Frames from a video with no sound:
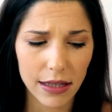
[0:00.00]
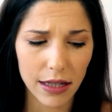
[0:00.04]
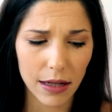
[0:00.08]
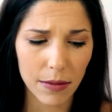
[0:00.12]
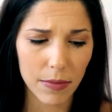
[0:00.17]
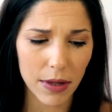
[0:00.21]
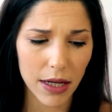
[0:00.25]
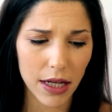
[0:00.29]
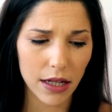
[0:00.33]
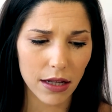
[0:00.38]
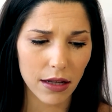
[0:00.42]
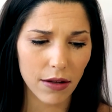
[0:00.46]
I
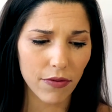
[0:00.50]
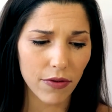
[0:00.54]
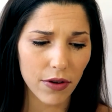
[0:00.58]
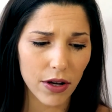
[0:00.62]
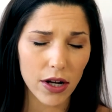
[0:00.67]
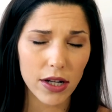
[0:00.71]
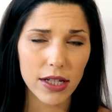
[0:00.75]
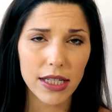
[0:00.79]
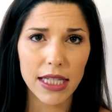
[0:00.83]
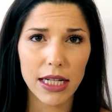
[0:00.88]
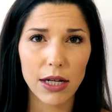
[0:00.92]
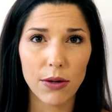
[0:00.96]
mean, the
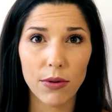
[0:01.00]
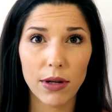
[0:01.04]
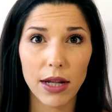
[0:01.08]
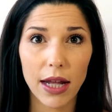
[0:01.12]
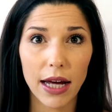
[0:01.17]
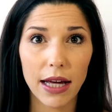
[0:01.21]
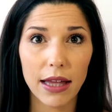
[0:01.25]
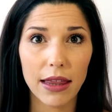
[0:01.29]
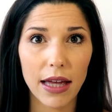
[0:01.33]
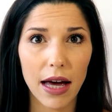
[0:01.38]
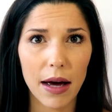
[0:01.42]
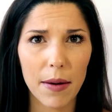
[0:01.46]
fiance would
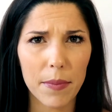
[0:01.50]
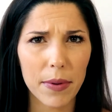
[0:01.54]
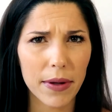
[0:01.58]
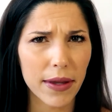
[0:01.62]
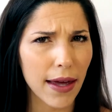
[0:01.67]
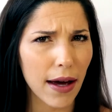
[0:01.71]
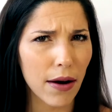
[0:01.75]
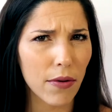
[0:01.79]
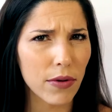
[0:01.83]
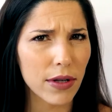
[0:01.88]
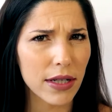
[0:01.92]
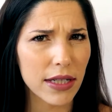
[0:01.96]
like that, but
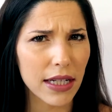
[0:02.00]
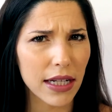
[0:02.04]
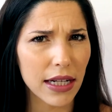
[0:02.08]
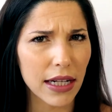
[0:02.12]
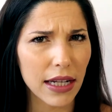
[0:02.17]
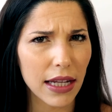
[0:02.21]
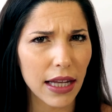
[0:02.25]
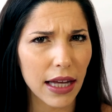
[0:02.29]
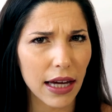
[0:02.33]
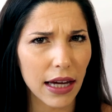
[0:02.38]
that wasn't